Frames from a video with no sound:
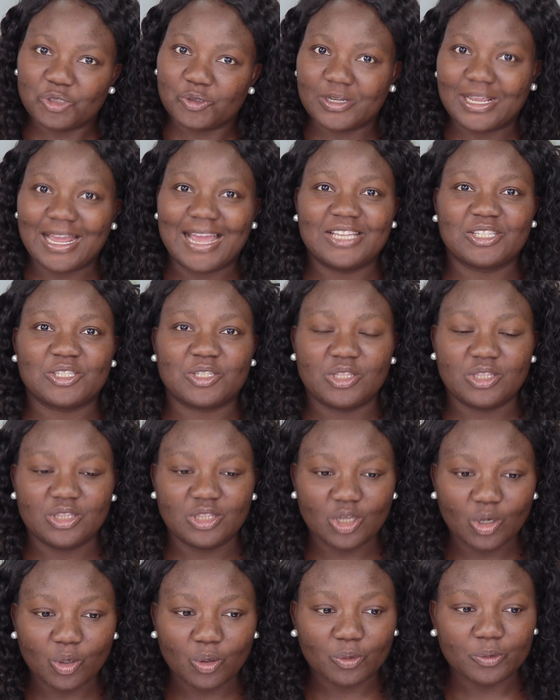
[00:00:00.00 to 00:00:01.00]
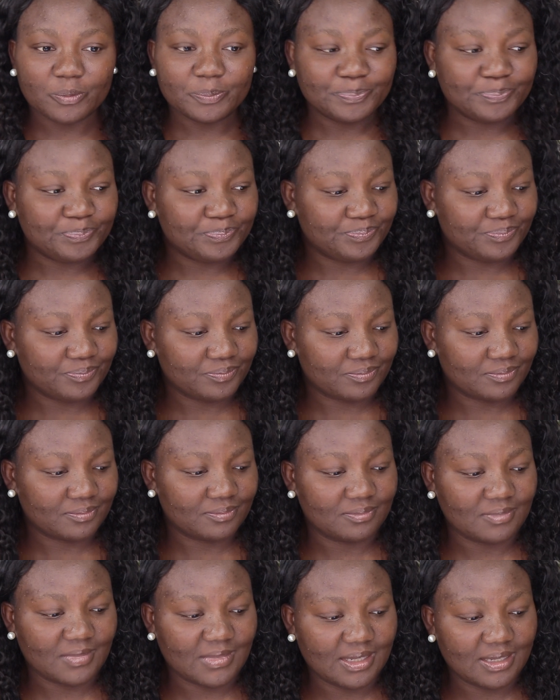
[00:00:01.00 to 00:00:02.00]
guys know
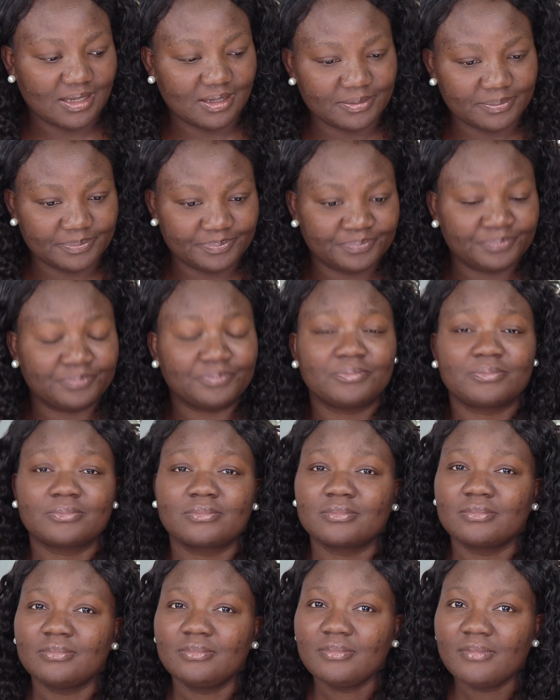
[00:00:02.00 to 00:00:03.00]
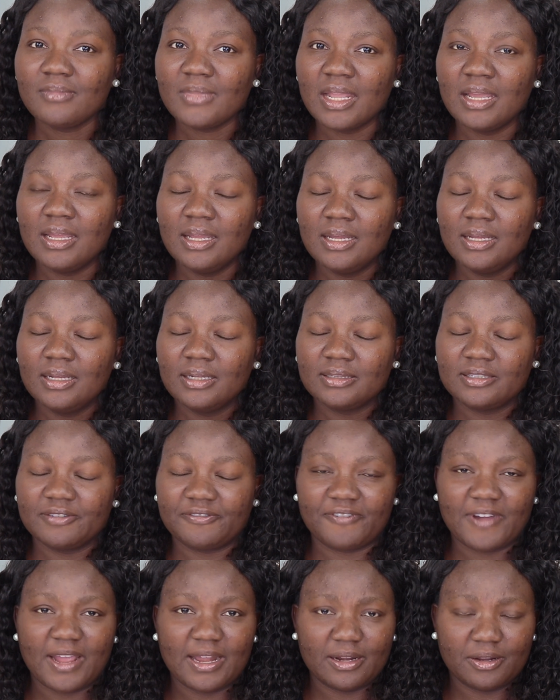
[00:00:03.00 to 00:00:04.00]
the
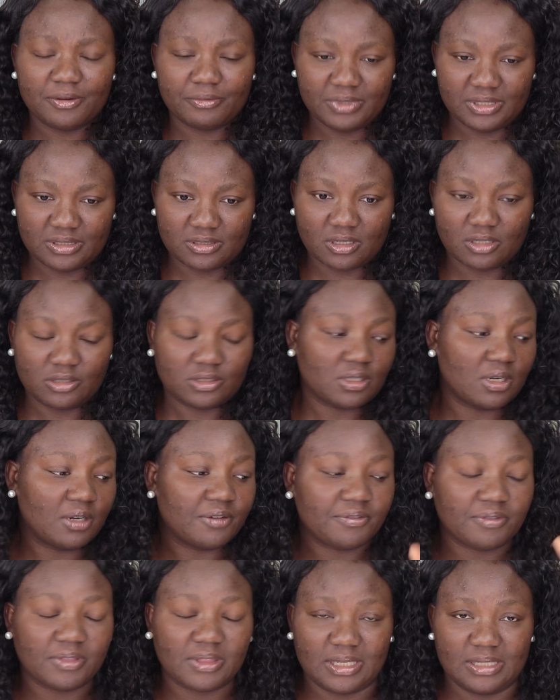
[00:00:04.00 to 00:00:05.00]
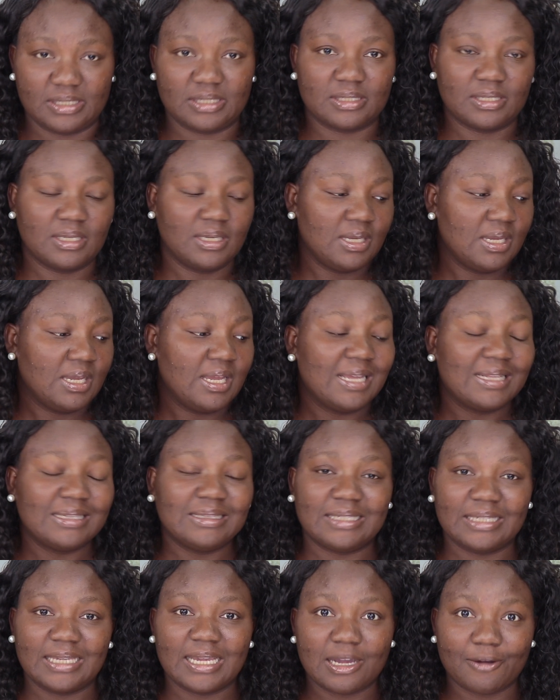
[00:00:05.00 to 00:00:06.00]
final result of this
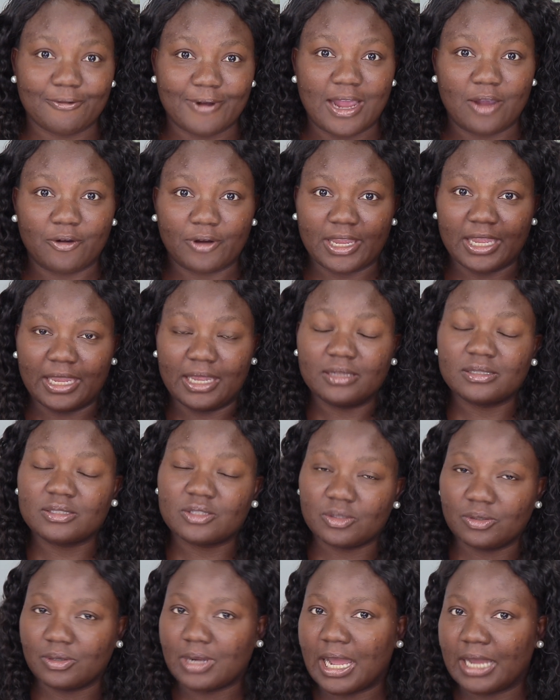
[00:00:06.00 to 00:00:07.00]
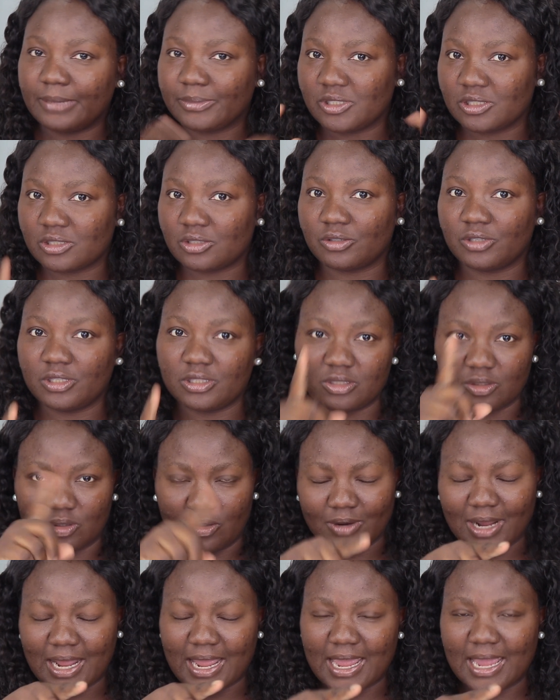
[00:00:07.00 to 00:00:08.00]
DIY. Okay, so I'm just going to
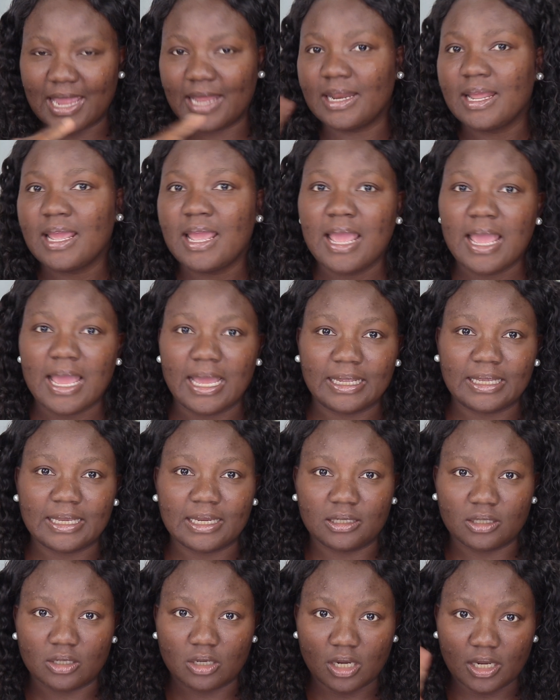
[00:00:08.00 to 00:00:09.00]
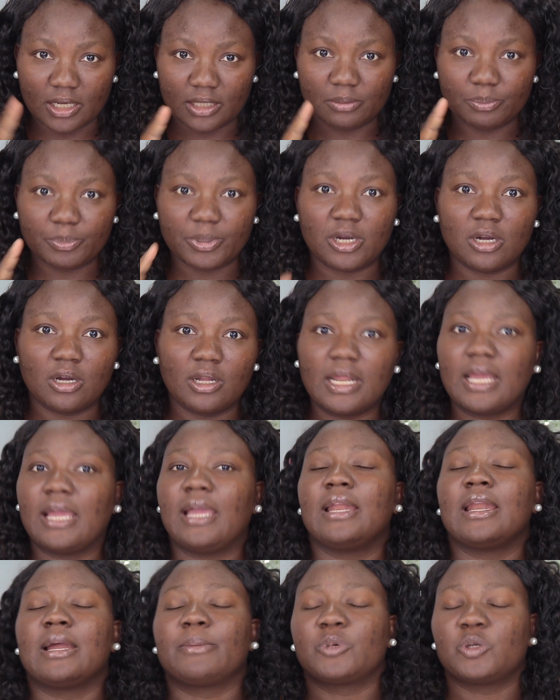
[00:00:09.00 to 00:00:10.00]
go ahead and get a cotton ball,
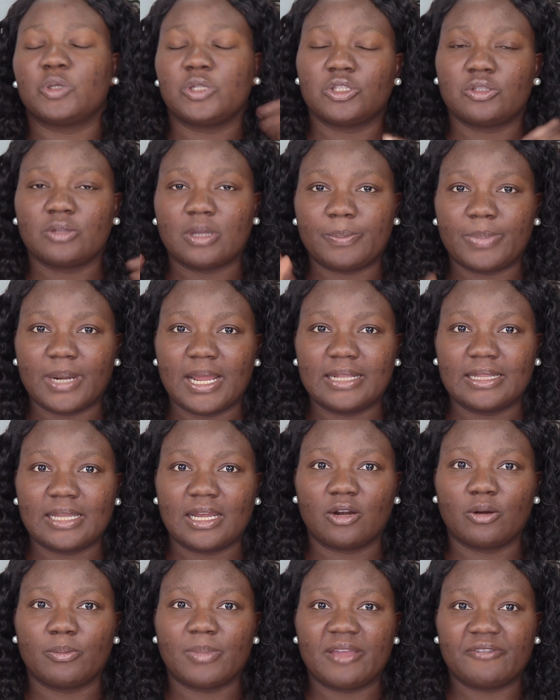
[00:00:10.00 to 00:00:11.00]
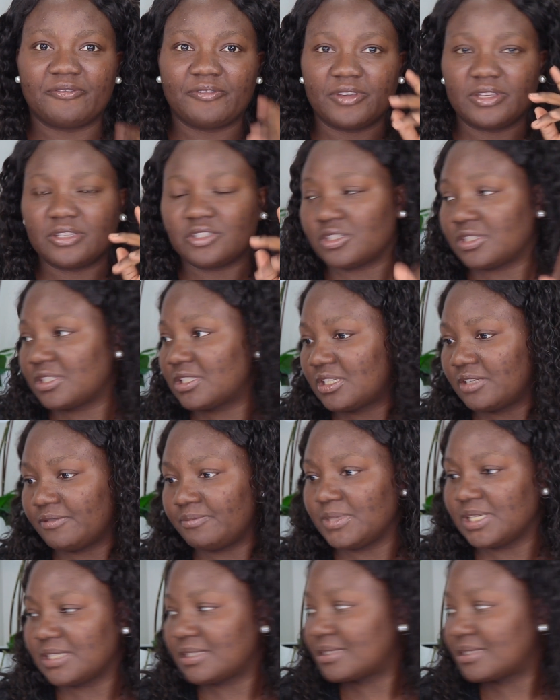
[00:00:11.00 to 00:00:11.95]
and I'm going to apply that on my face. Just give me a